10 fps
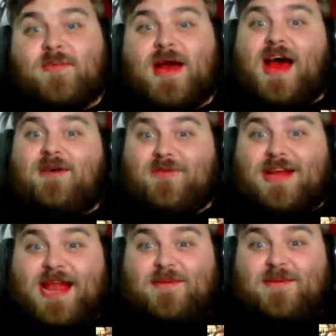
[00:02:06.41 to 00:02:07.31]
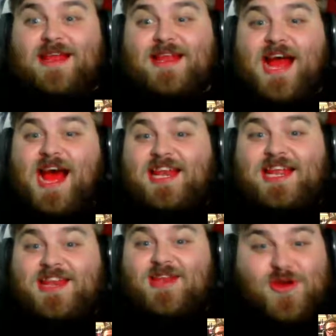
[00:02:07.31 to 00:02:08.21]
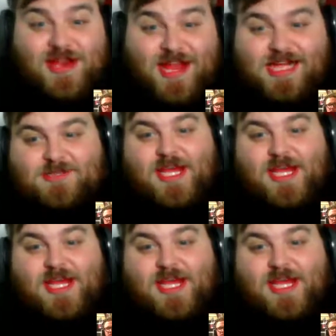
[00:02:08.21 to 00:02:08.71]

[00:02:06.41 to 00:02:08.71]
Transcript: Random. I forgot about it. I didn't